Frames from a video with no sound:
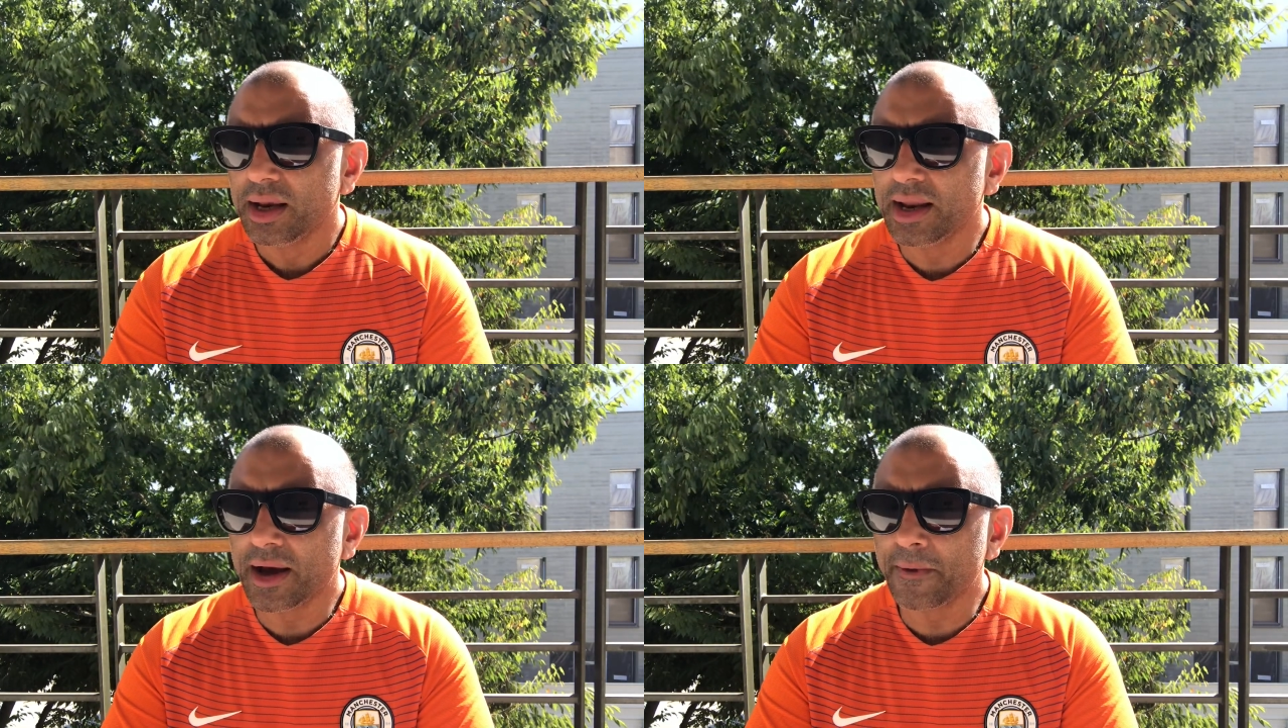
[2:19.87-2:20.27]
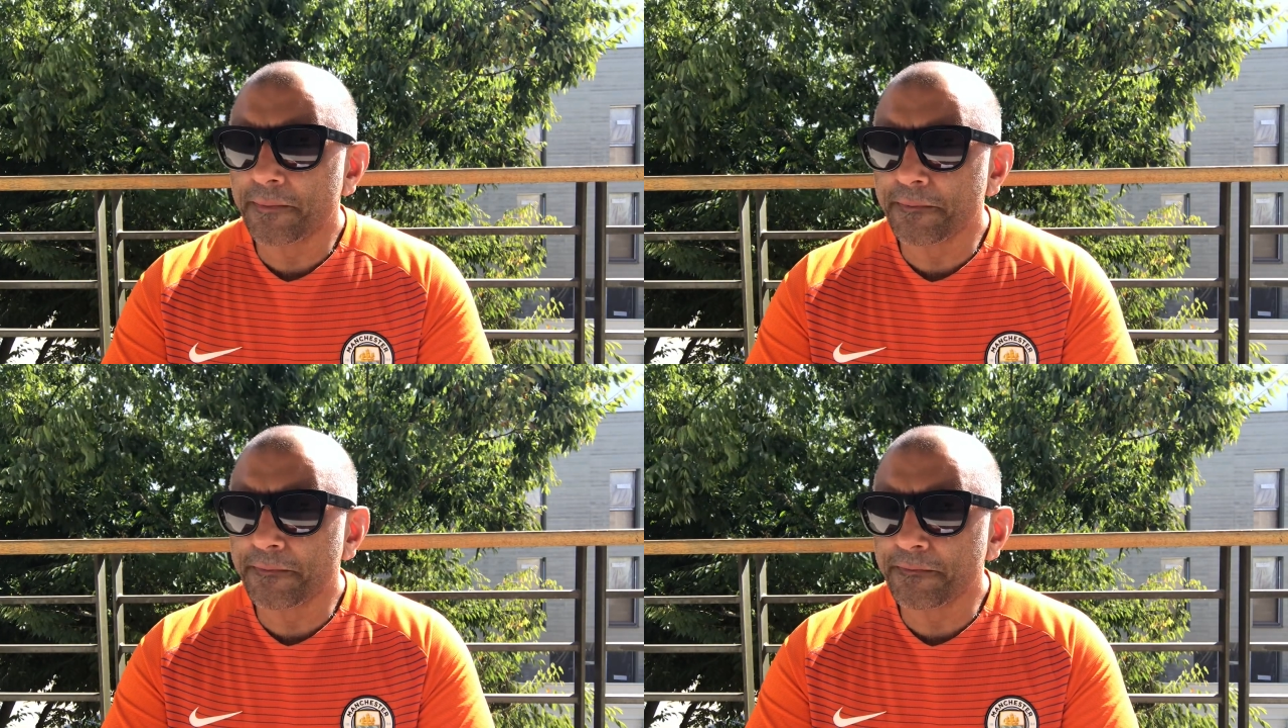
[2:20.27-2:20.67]
Now,
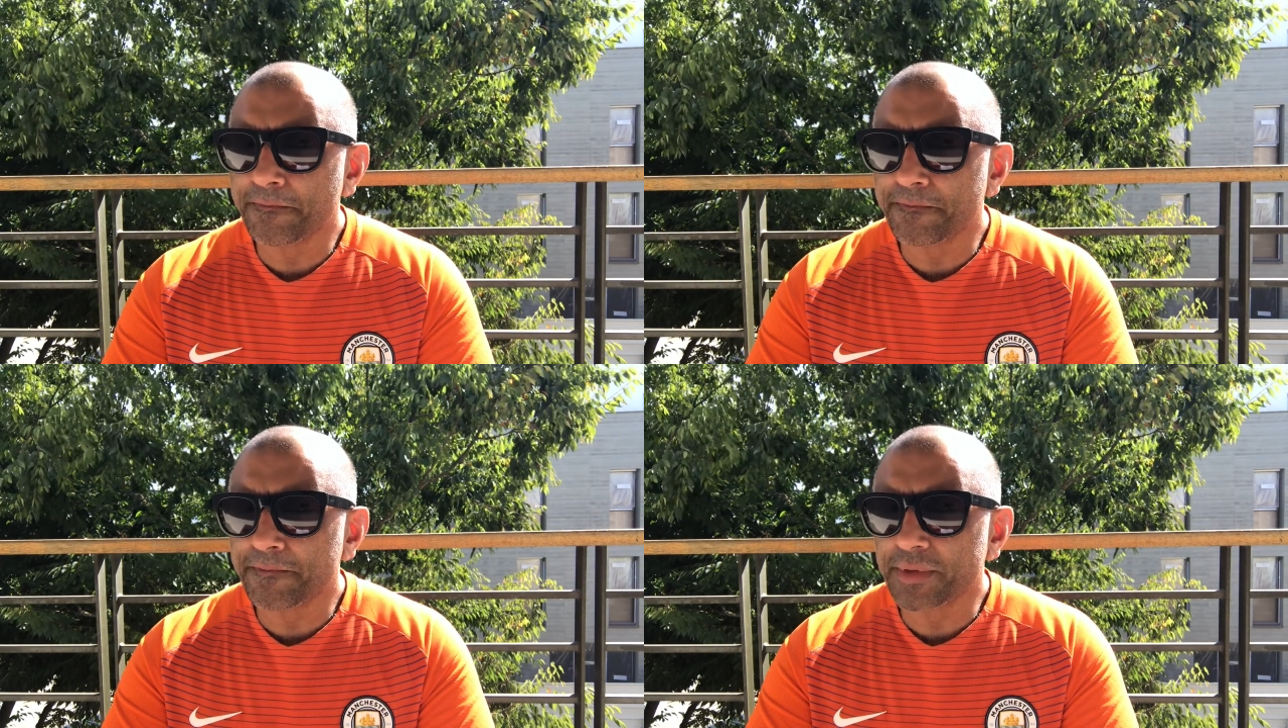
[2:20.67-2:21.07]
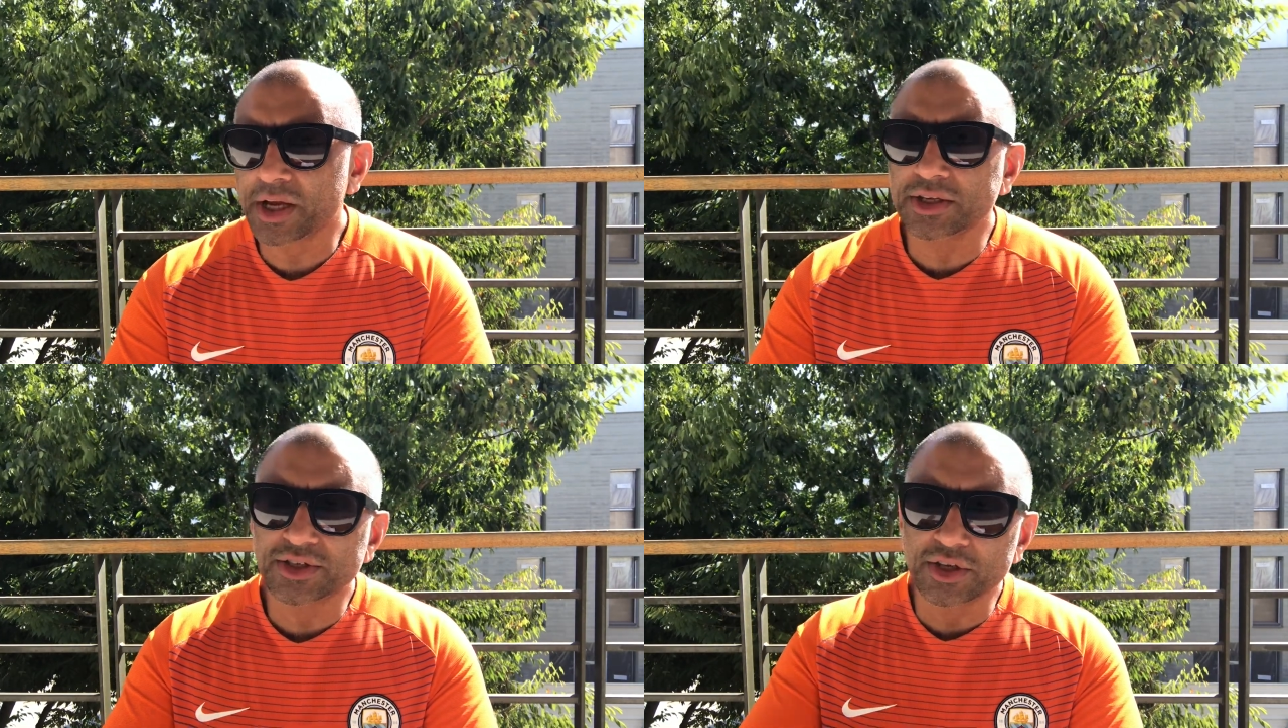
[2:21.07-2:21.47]
the
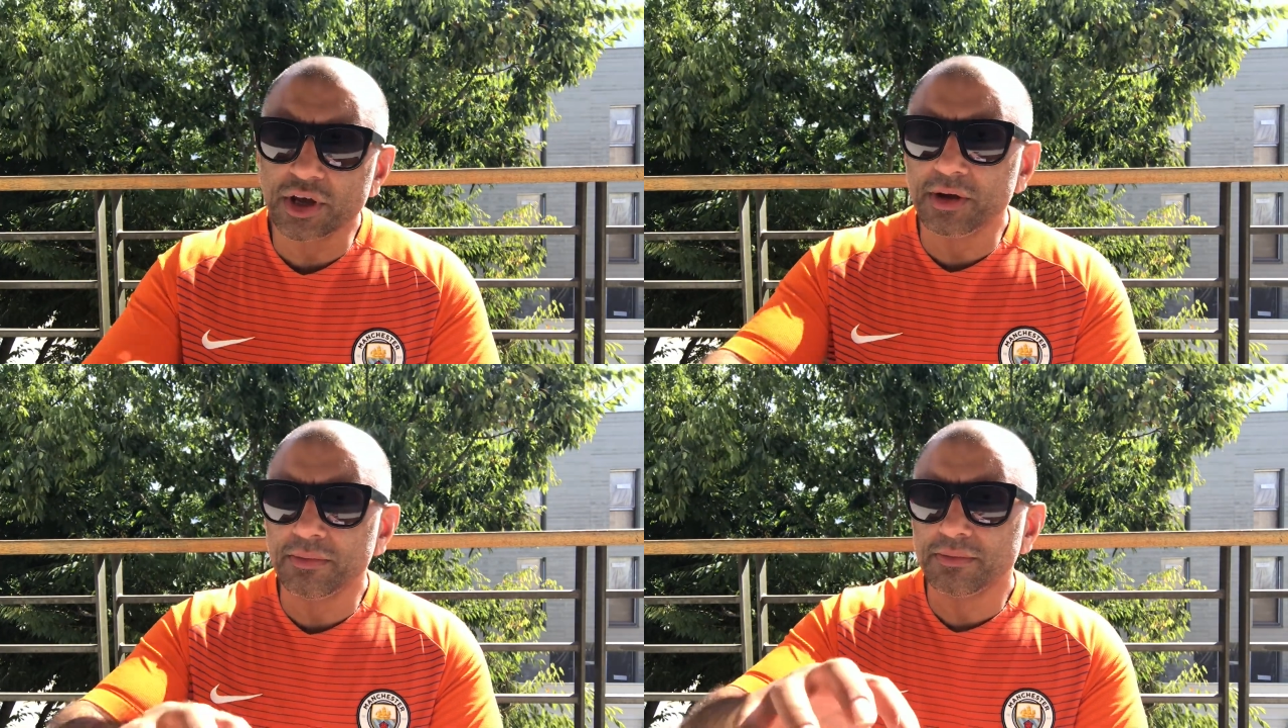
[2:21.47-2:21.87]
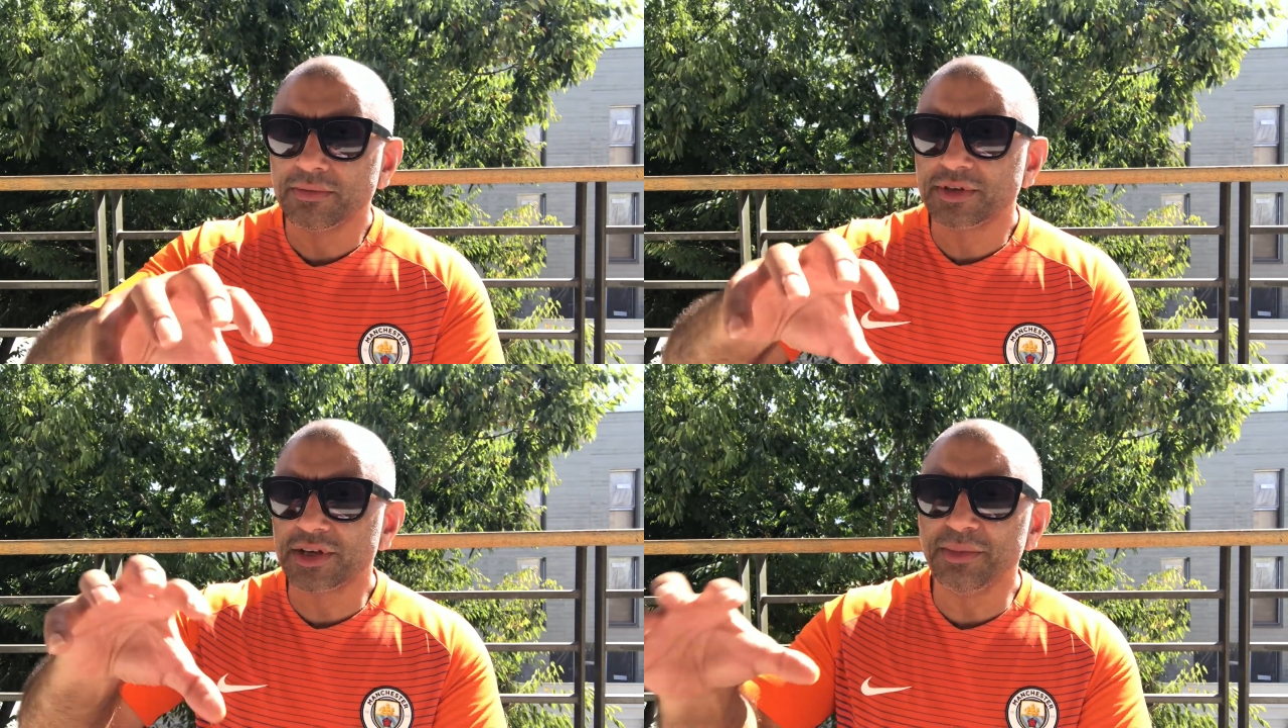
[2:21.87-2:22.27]
concern
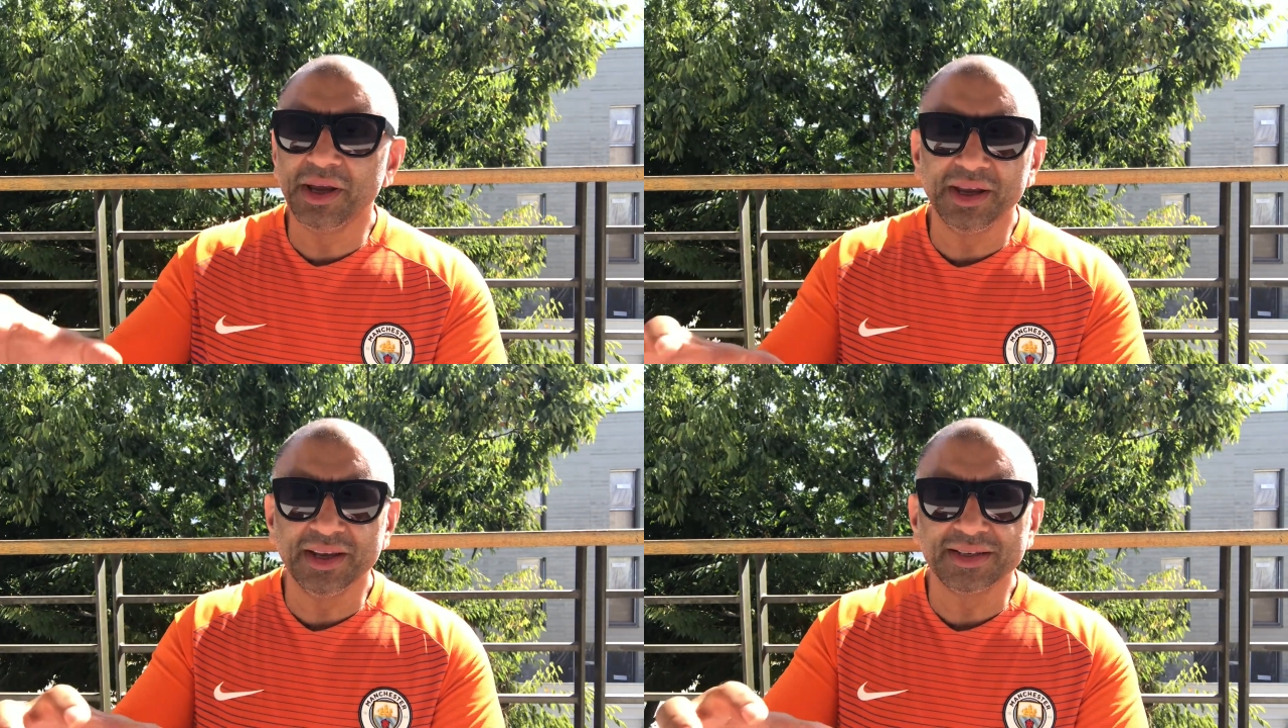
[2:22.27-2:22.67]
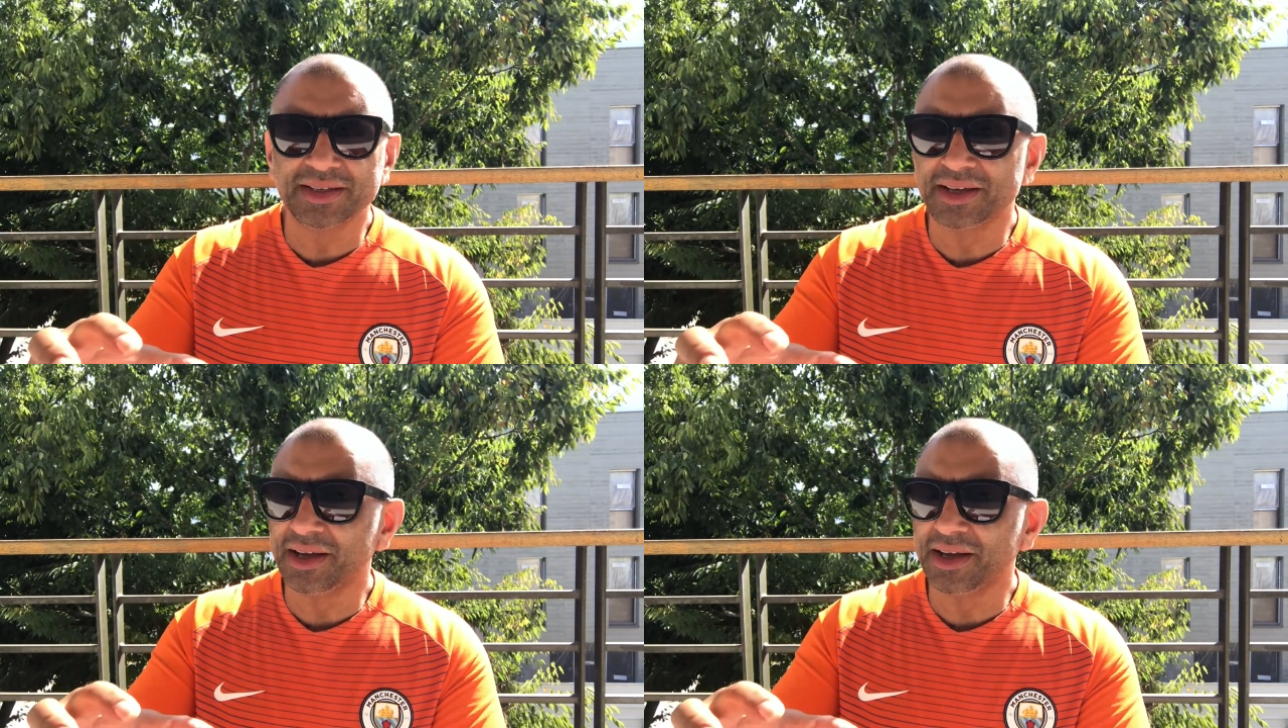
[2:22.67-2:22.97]
to me is,